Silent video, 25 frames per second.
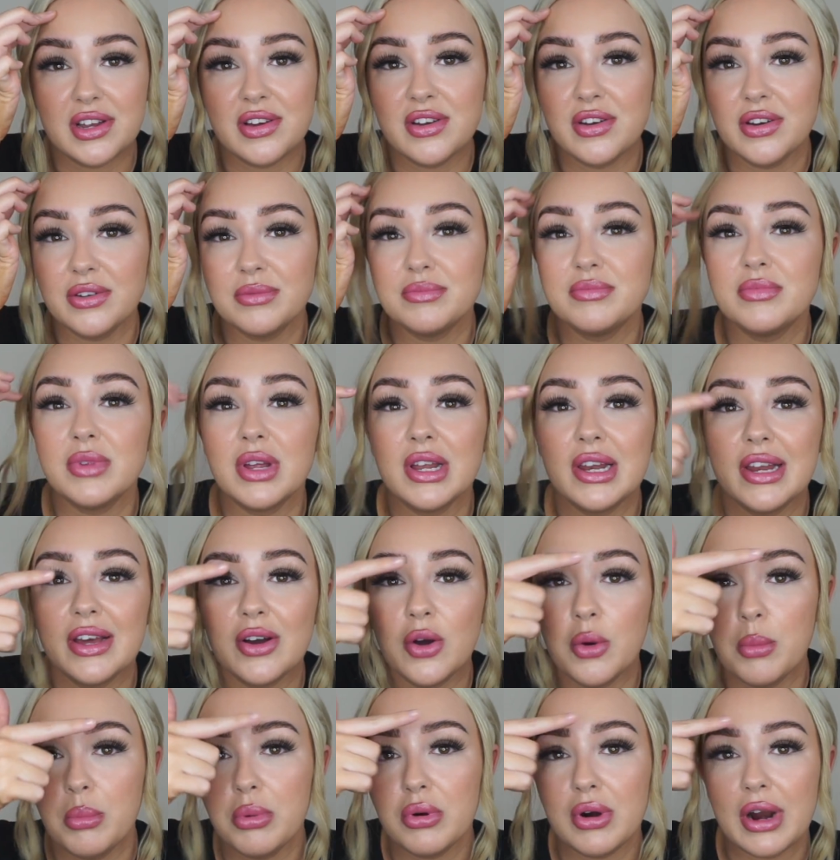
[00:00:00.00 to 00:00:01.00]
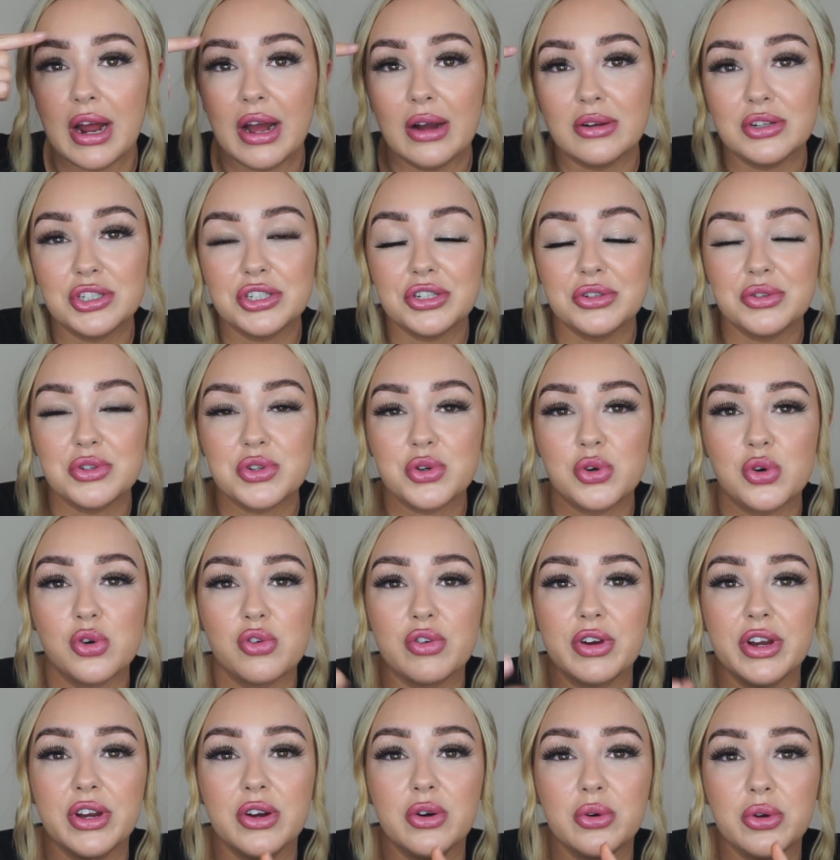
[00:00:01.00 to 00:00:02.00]
a little brow
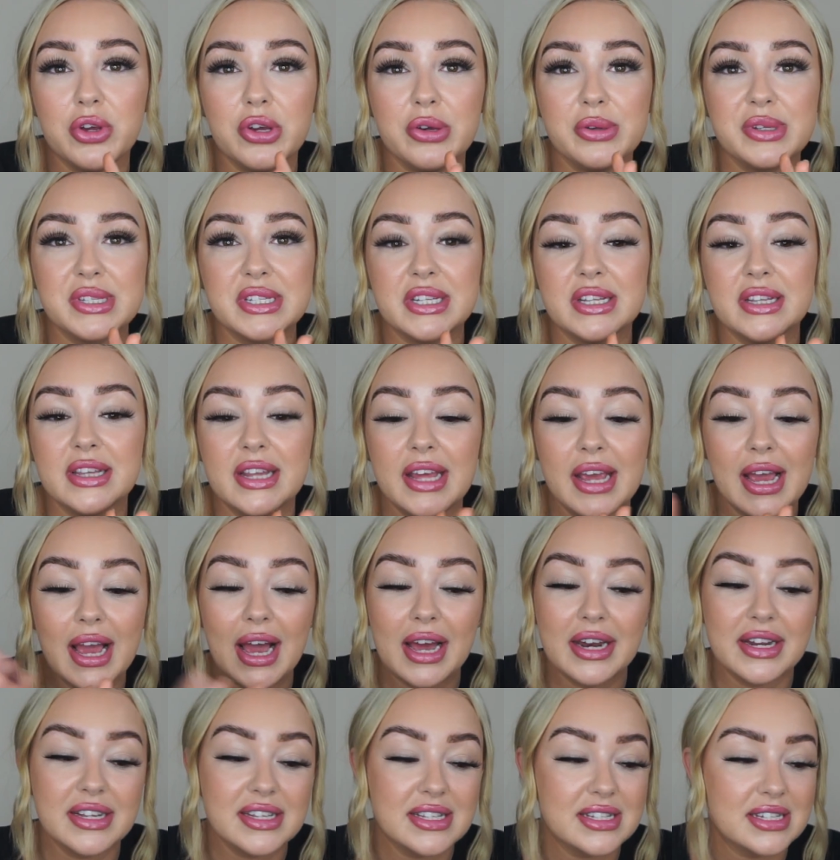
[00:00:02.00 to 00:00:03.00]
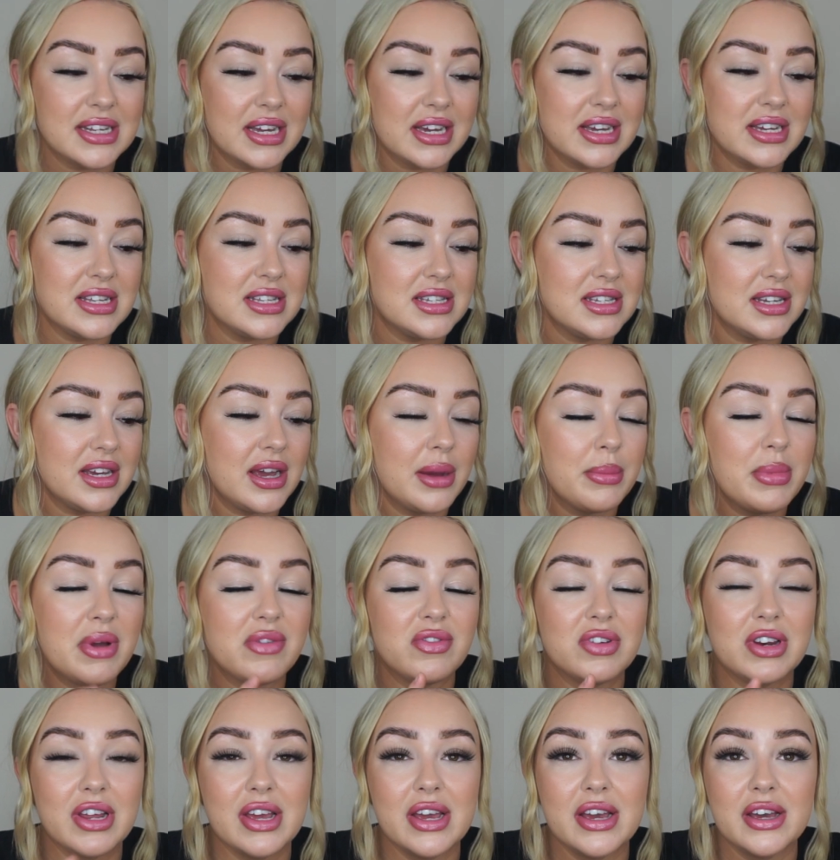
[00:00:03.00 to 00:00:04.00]
tutorial using the Anastasia
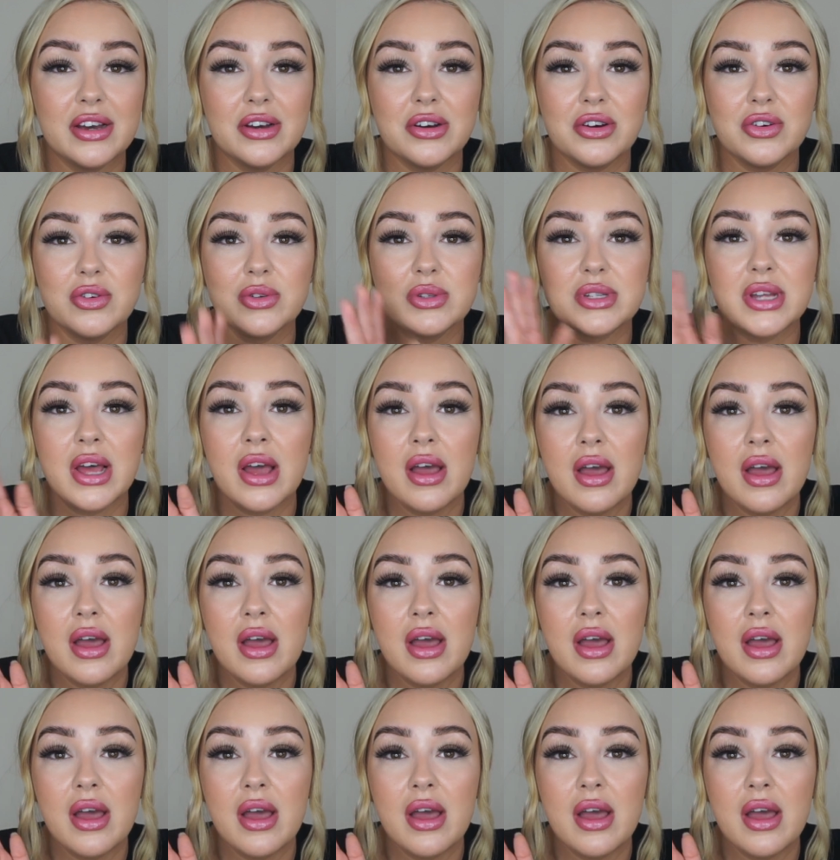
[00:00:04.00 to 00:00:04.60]
Beverly Hills